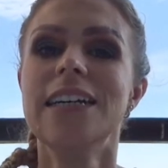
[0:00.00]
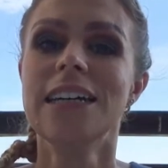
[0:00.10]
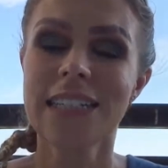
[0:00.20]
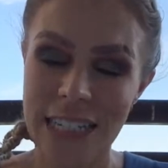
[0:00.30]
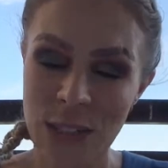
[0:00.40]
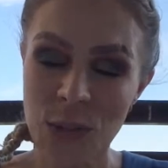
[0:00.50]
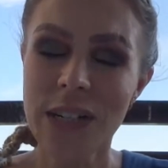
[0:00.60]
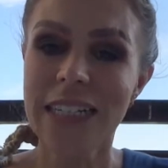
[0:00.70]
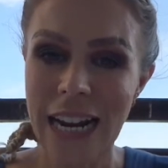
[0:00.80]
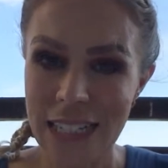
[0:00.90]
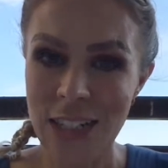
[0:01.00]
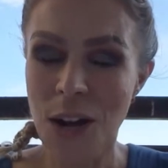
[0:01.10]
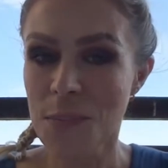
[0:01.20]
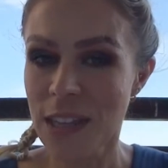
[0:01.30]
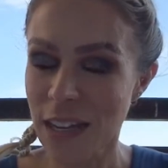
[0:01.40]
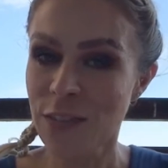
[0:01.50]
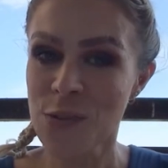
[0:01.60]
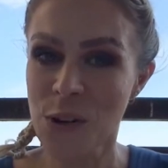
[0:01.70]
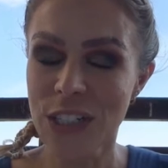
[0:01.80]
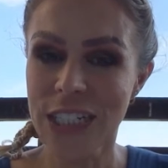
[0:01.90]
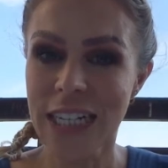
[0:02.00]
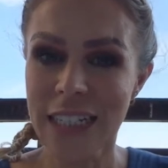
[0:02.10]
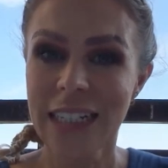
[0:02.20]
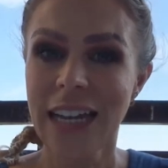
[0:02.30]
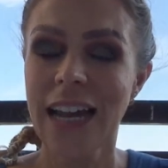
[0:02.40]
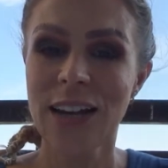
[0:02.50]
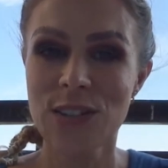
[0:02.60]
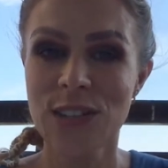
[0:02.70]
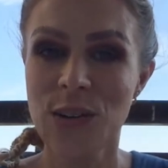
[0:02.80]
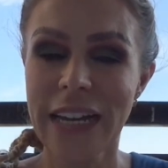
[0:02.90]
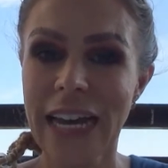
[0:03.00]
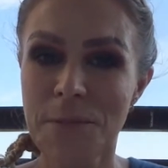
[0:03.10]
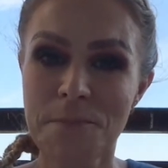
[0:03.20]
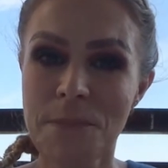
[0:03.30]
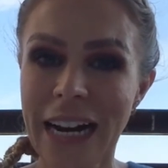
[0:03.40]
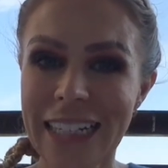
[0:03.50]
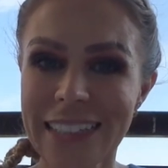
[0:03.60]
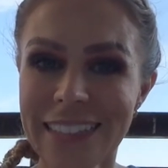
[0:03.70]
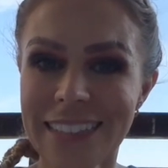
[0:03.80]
until next time, thank you for watching, and I'll see you again. Bye.